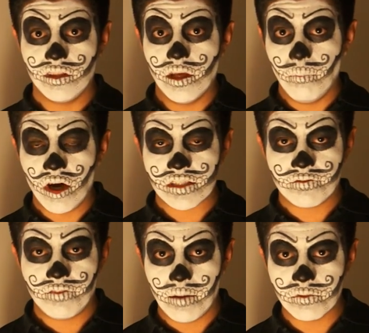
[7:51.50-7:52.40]
The
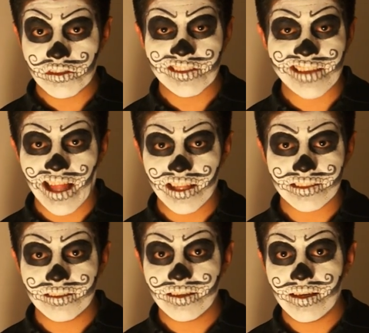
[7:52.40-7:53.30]
most famous
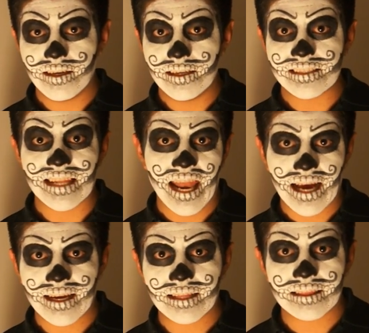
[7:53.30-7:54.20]
skeleton is
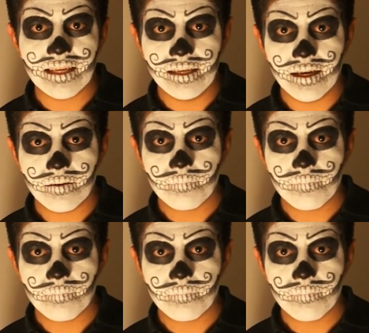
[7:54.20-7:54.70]
La Catrina.